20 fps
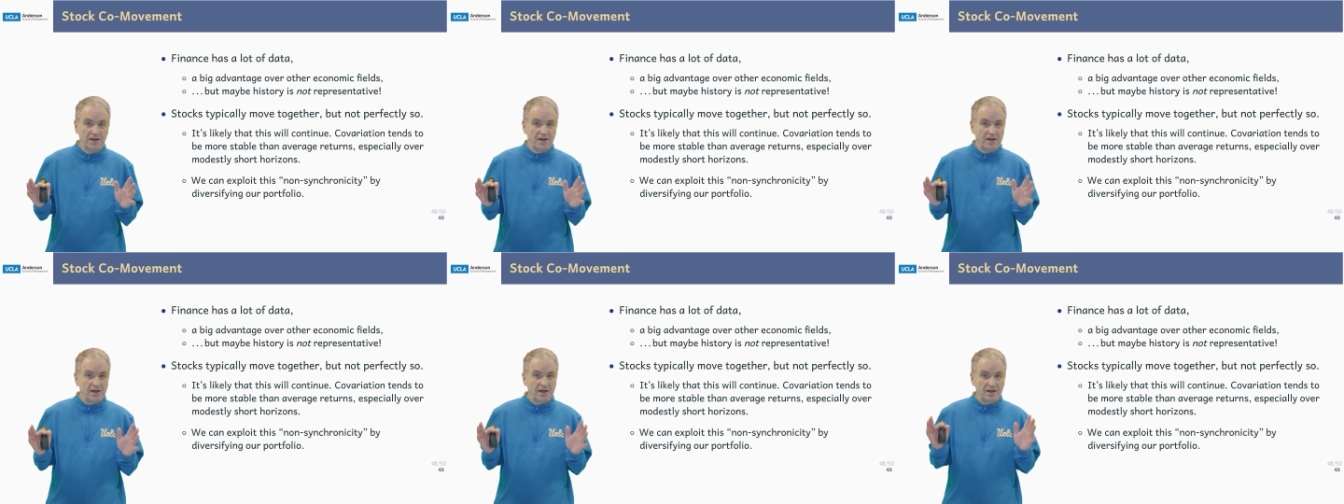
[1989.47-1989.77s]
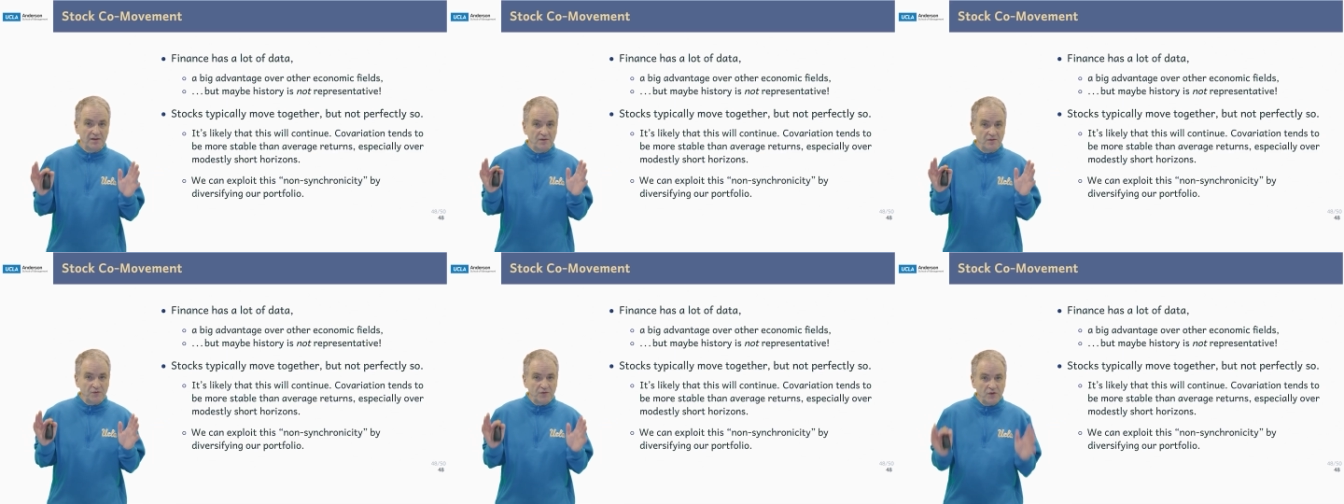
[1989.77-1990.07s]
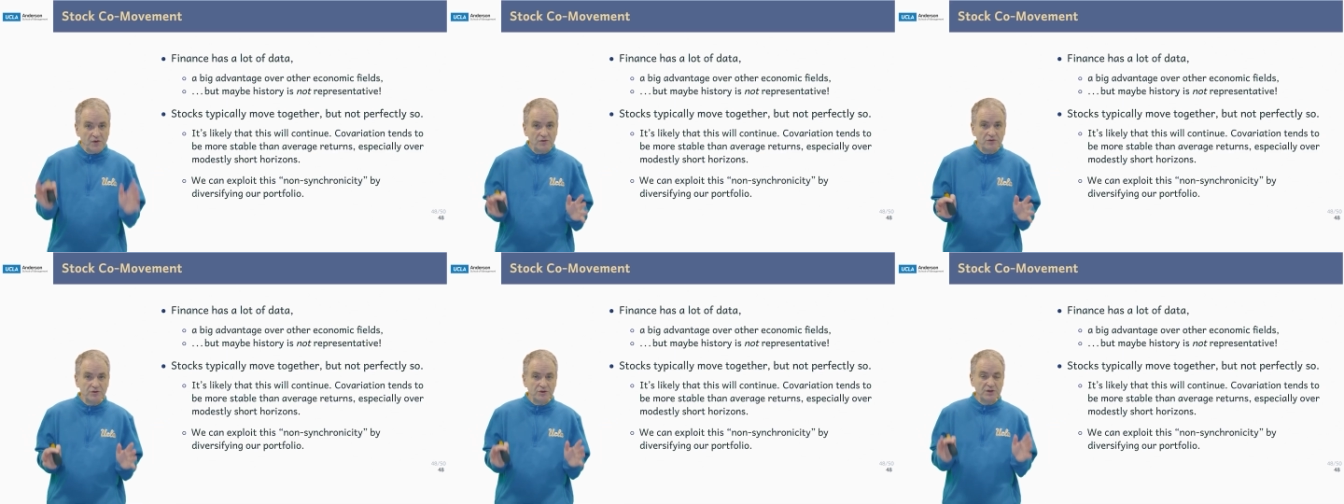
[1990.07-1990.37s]
And the
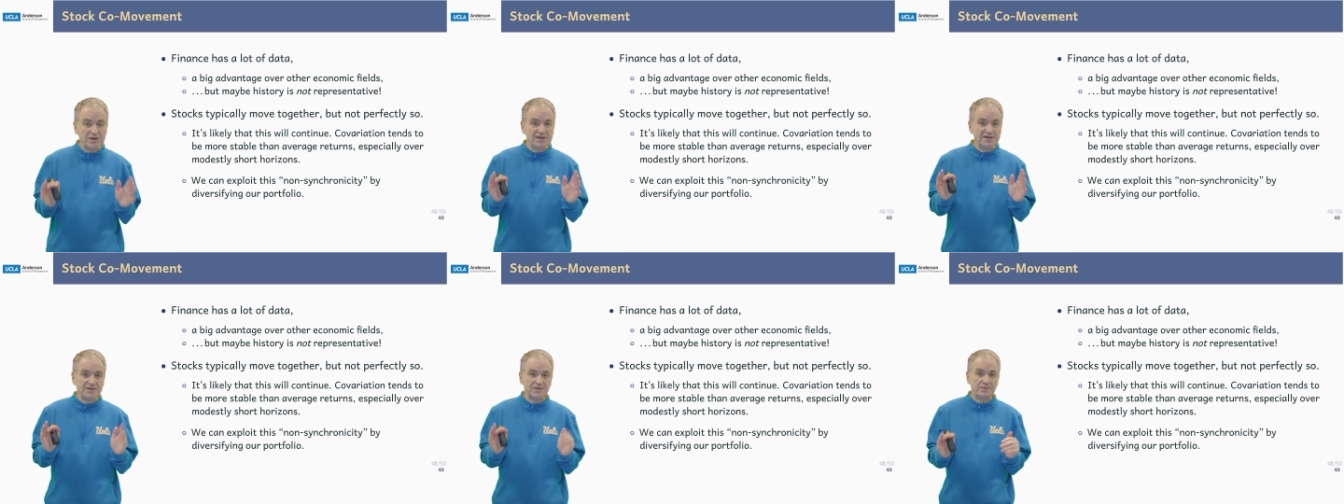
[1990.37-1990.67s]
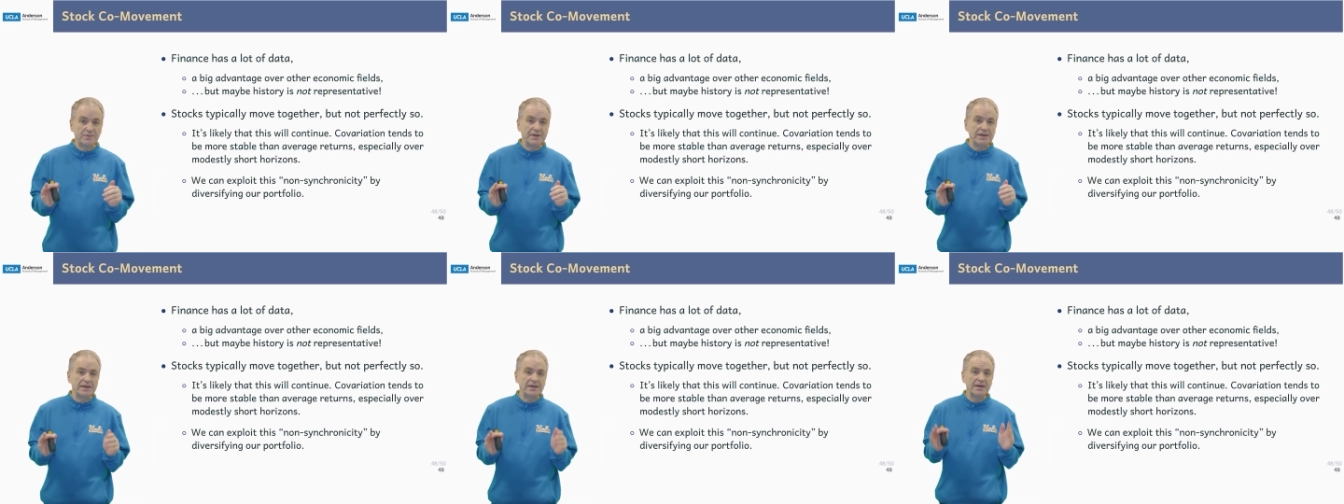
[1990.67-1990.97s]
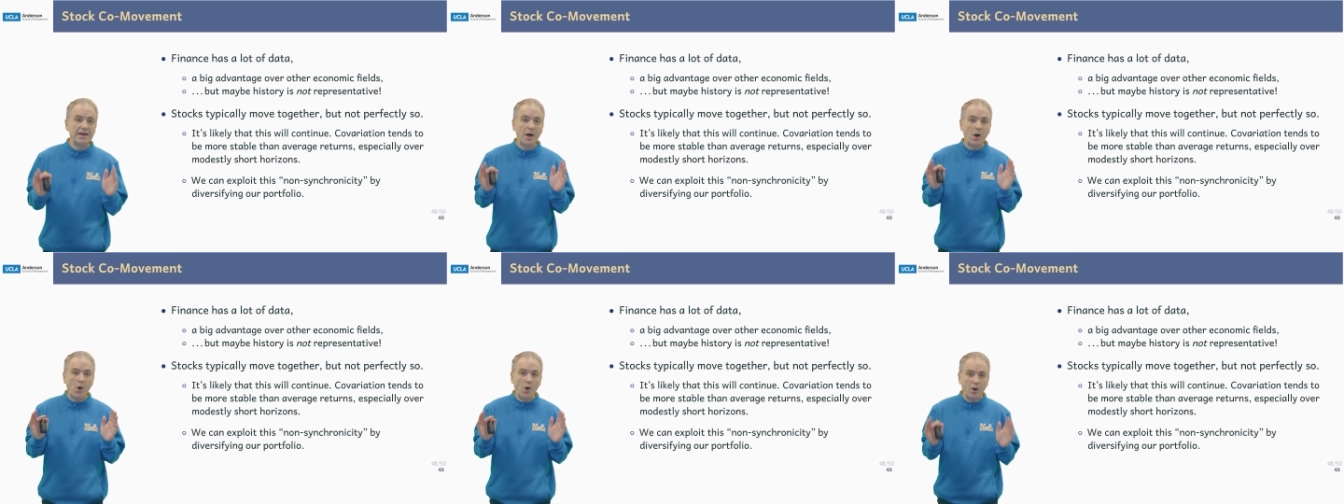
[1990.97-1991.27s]
future is
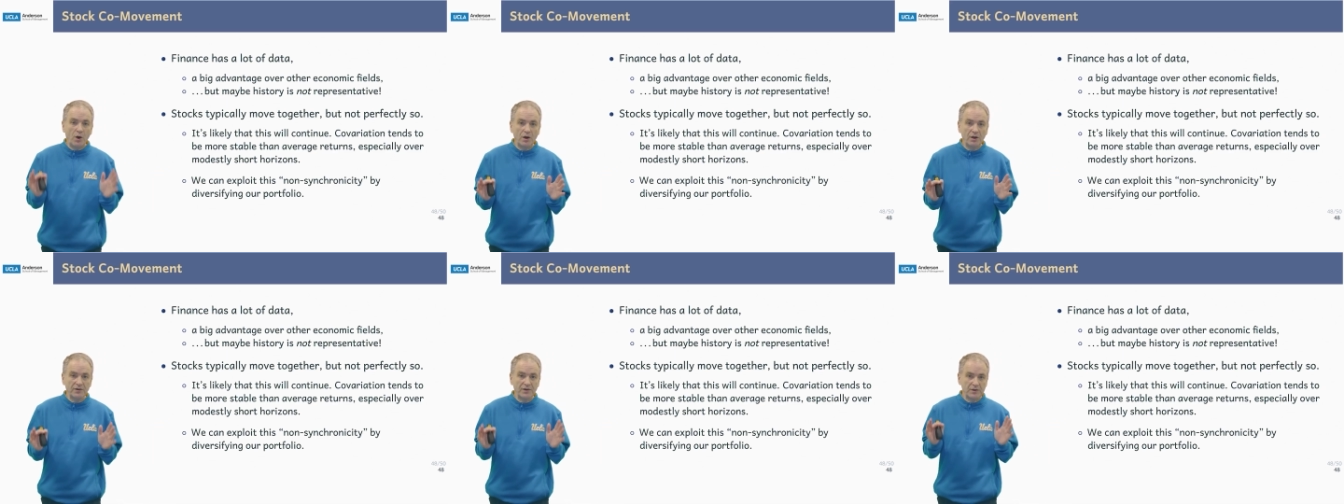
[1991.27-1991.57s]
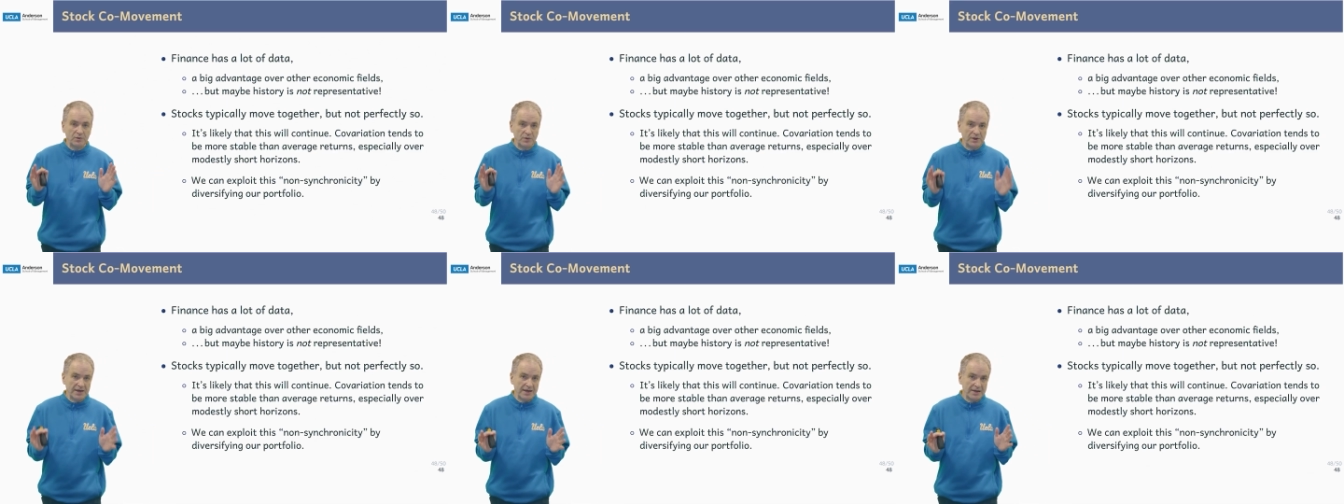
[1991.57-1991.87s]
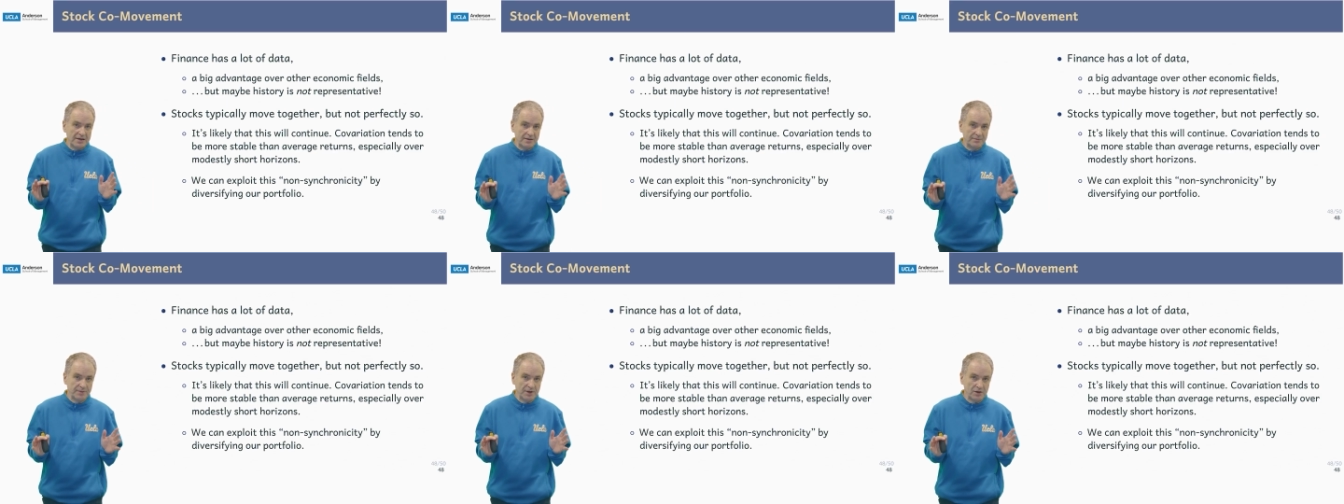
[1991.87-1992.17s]
really all that we
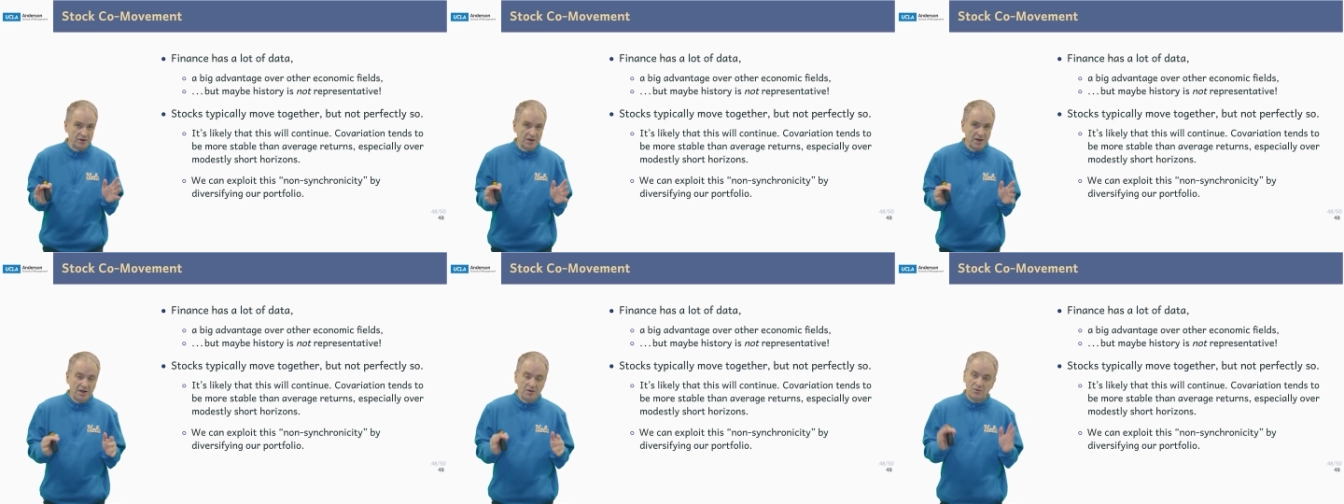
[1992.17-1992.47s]
care about.